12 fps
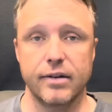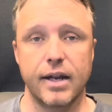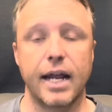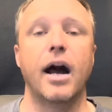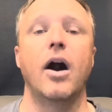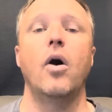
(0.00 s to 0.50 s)

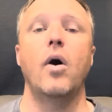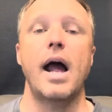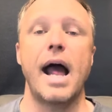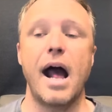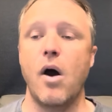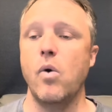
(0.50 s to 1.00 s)
How
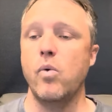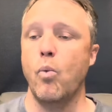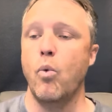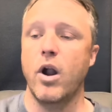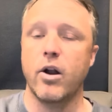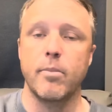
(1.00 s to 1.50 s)
how
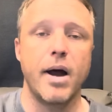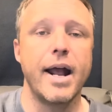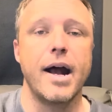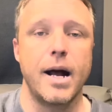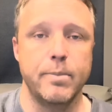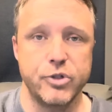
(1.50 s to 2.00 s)
what are my
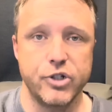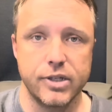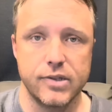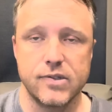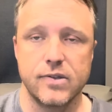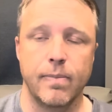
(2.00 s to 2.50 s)

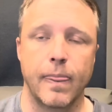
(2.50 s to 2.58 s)
options?